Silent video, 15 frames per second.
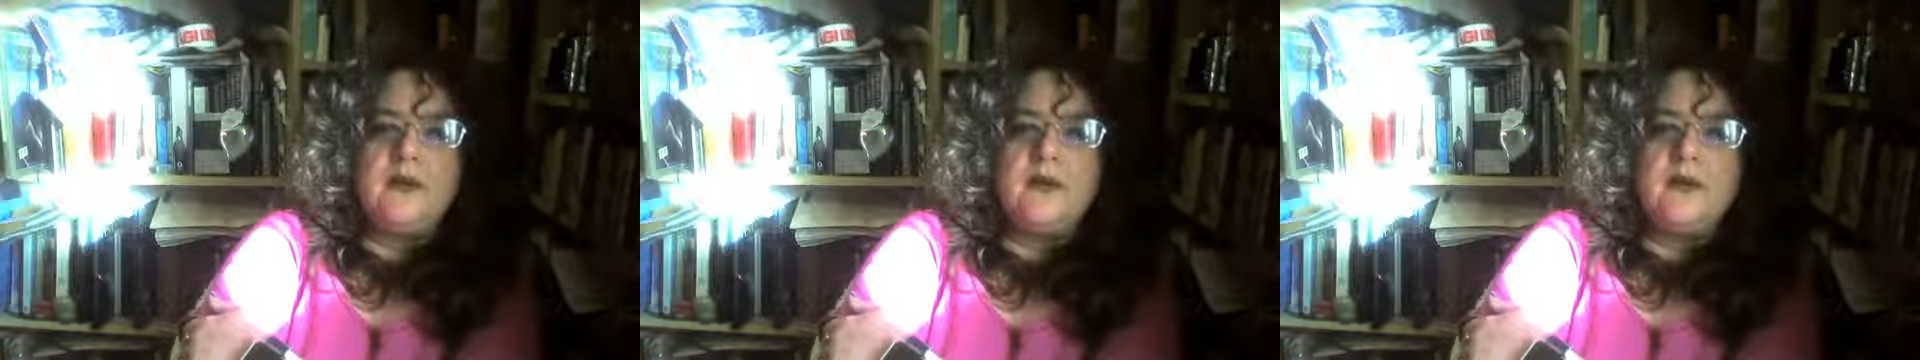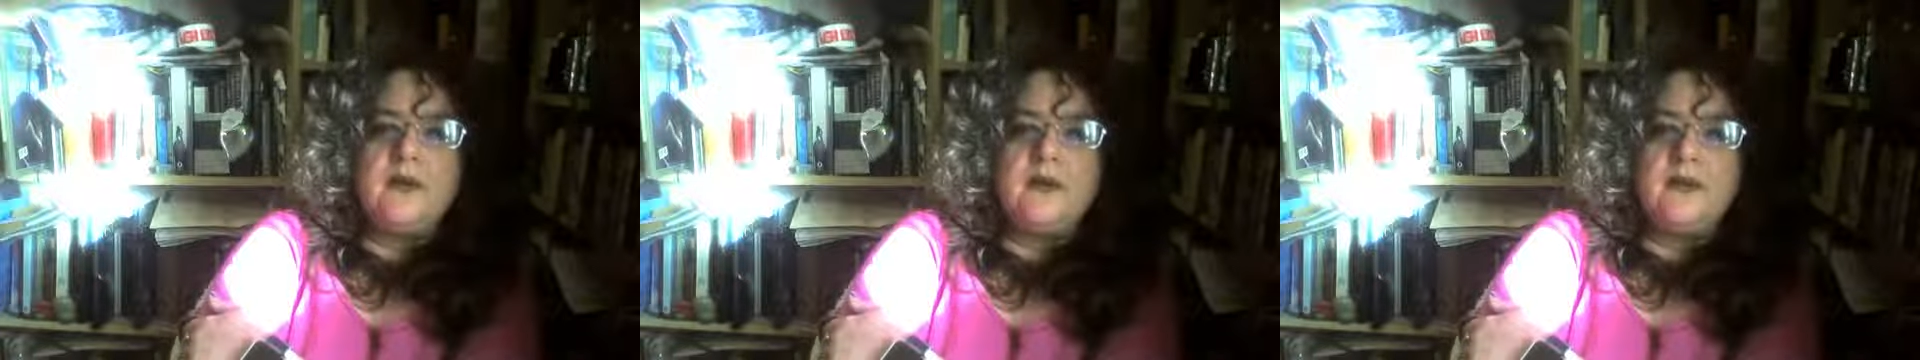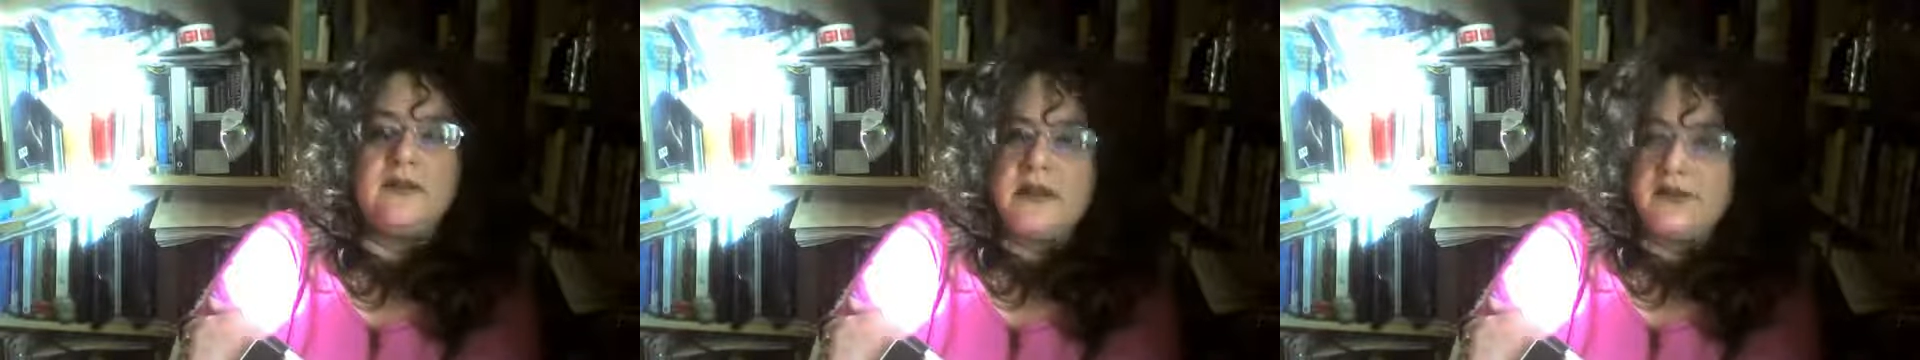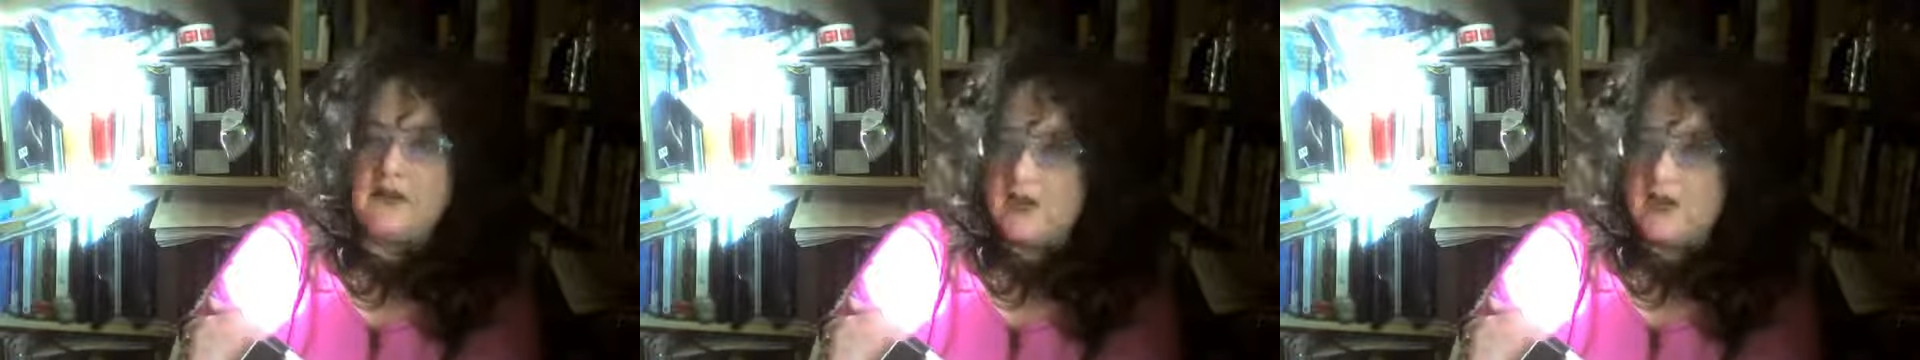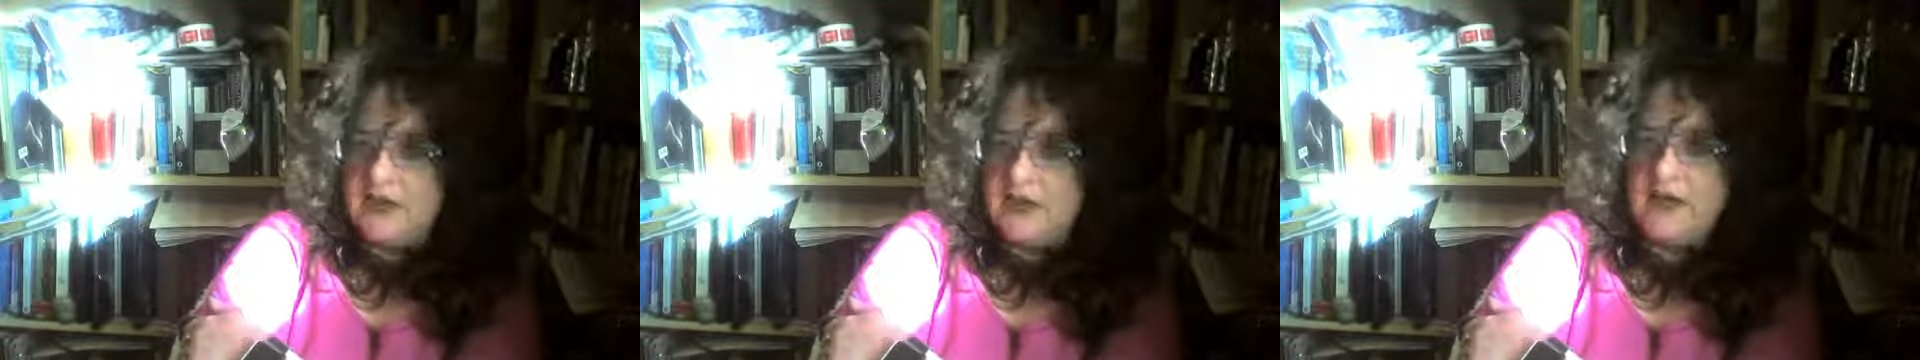until
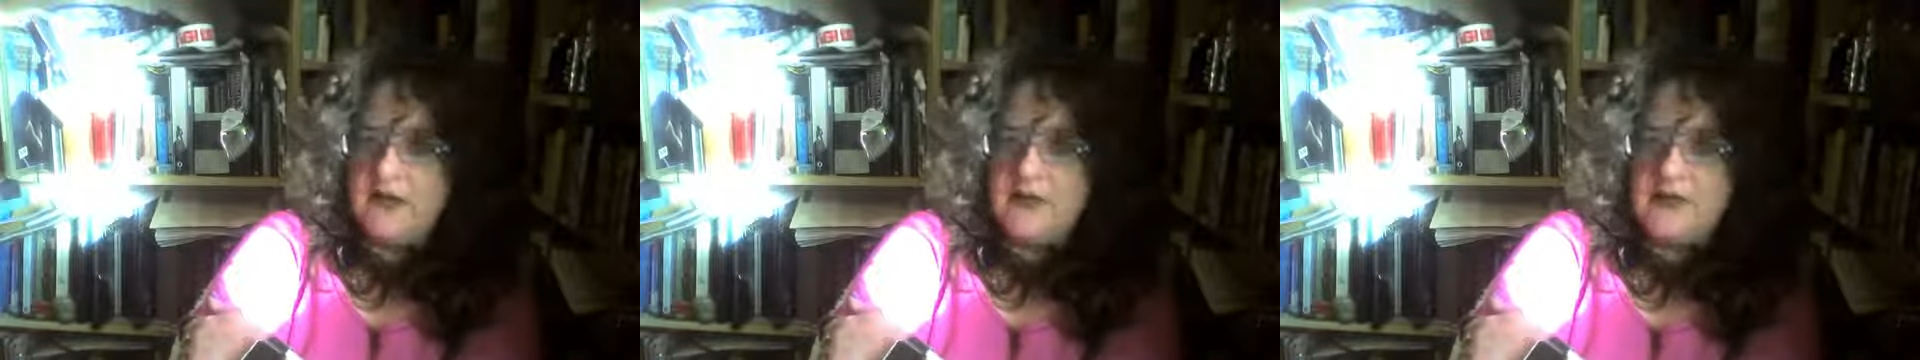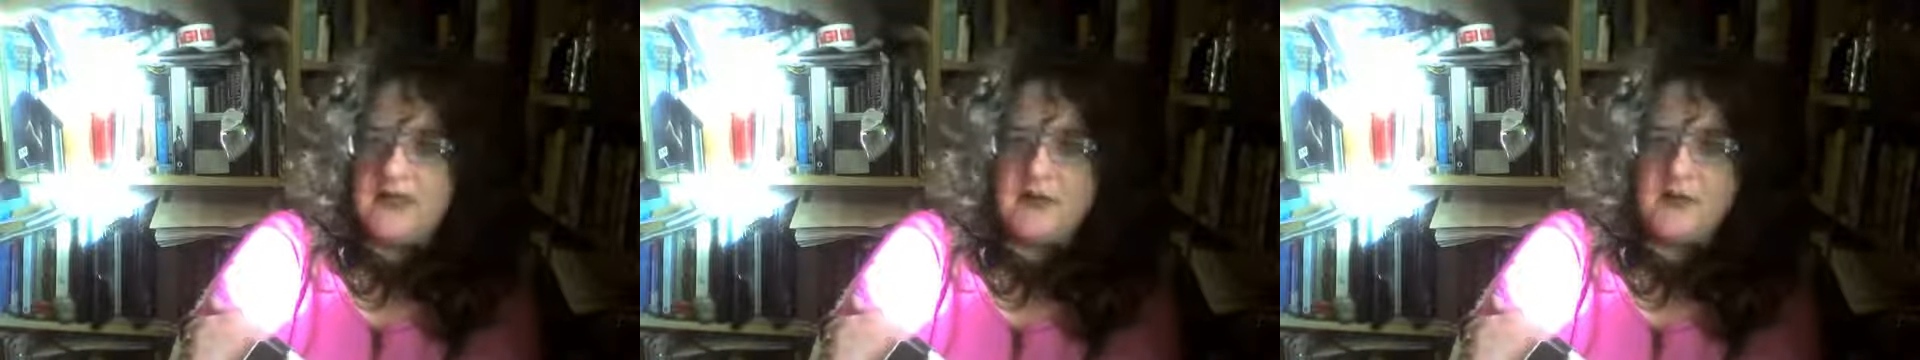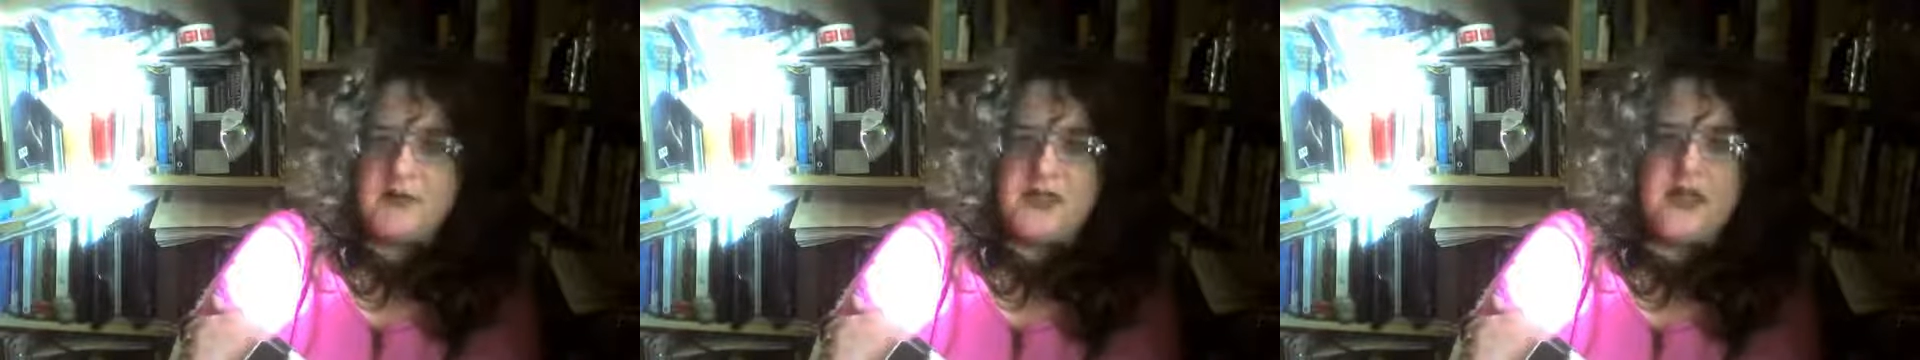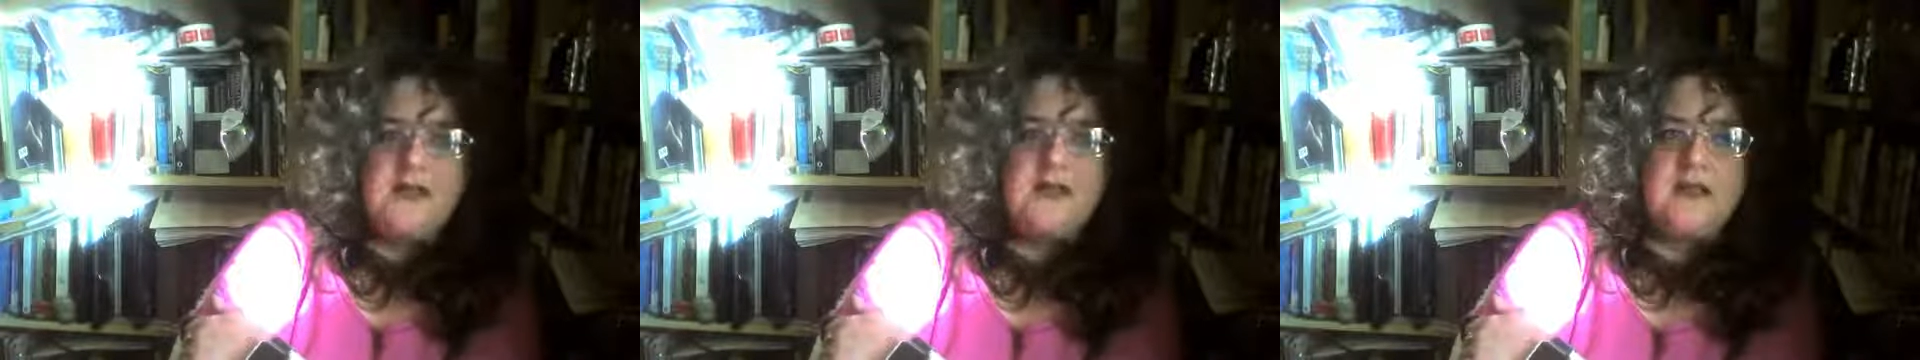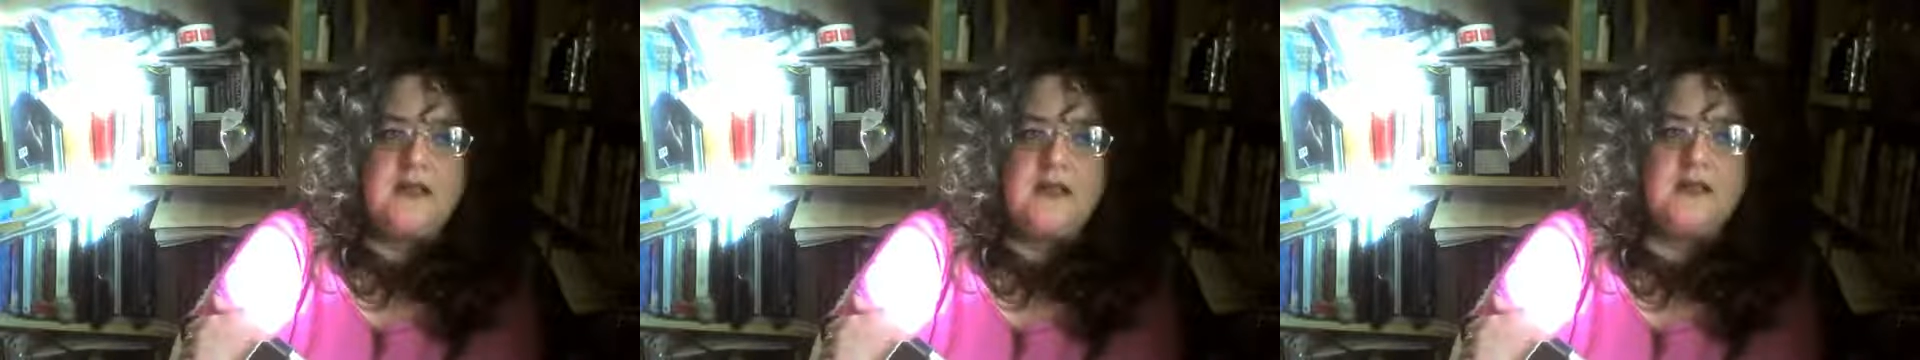eventually the house
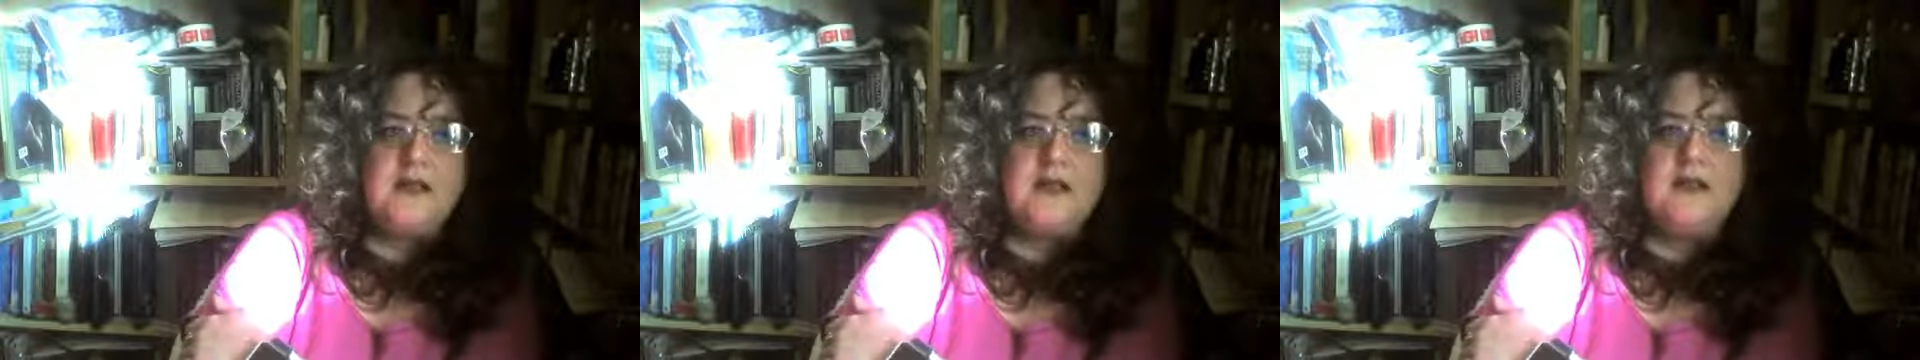subsides.